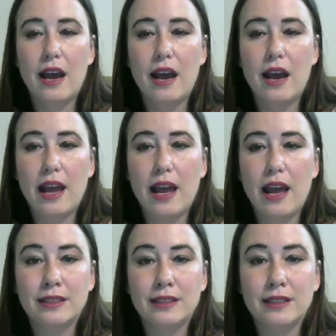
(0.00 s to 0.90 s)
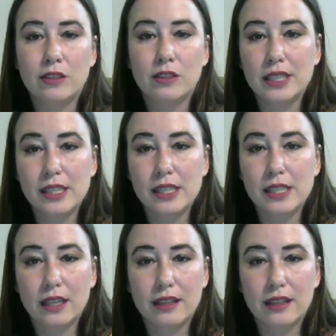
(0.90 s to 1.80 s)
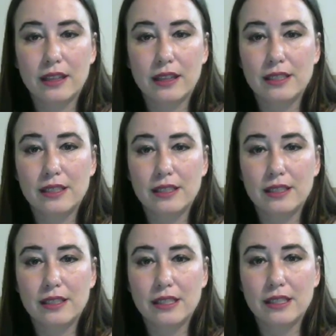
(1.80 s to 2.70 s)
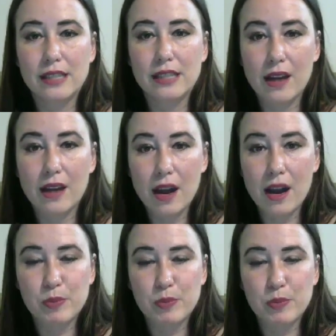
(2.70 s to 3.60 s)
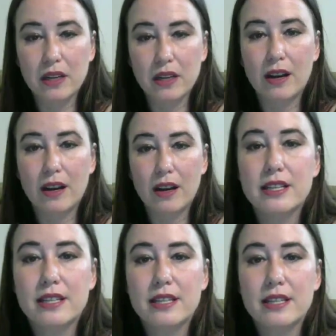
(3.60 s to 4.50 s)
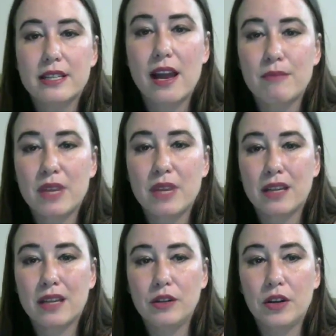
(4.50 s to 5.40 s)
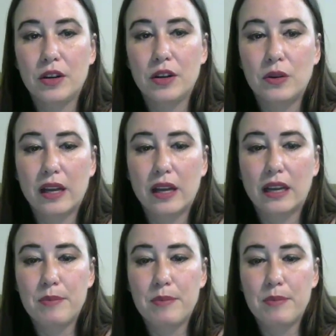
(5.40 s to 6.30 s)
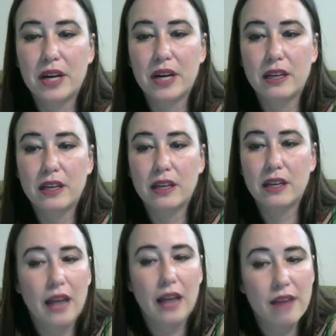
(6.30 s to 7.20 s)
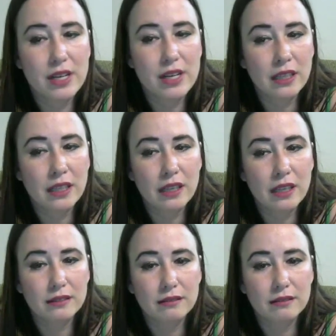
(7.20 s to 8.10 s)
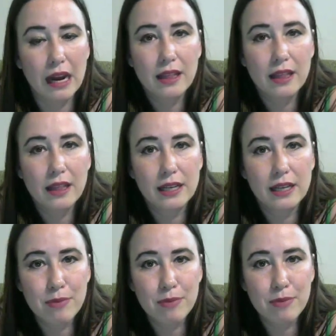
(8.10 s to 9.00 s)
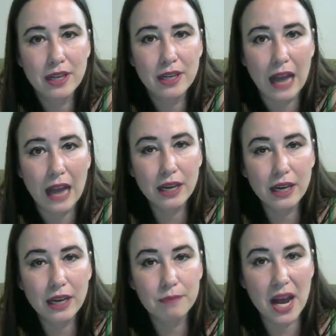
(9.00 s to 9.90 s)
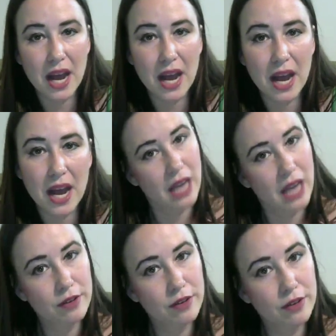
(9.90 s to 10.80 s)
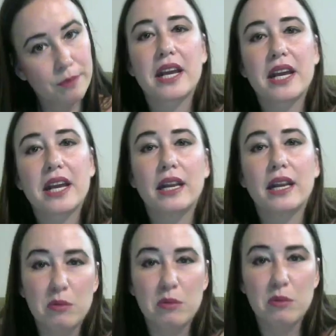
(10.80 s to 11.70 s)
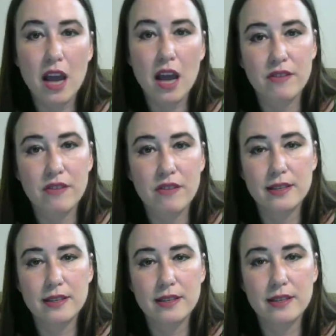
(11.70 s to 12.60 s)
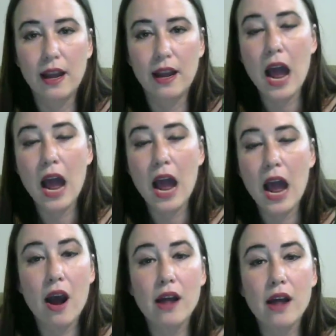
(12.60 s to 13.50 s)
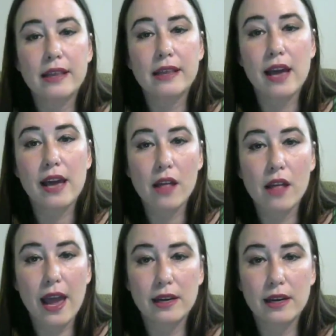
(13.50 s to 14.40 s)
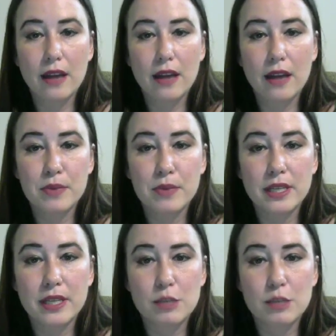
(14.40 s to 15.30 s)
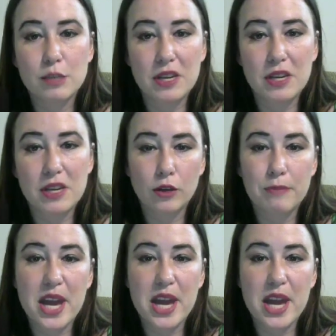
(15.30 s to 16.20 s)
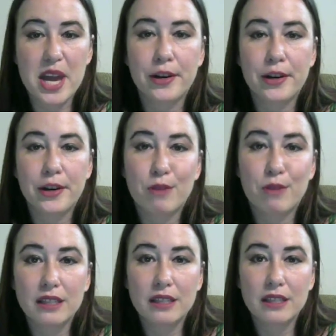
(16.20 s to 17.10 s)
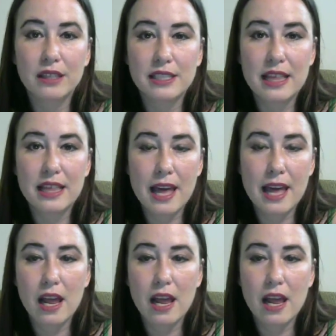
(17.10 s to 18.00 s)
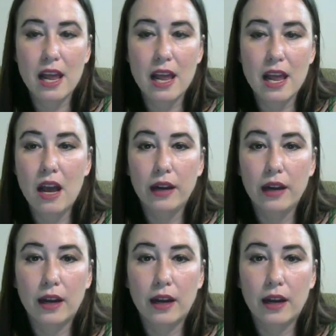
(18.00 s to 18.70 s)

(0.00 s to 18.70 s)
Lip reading: and you're watching it like, this is just not adding up. I'm spending all this time, and, like, I barely have anything happening. How can I possibly ever make any real money off of this? And they're all like that, all the ad companies, especially, the banner ad networks and things like that. And,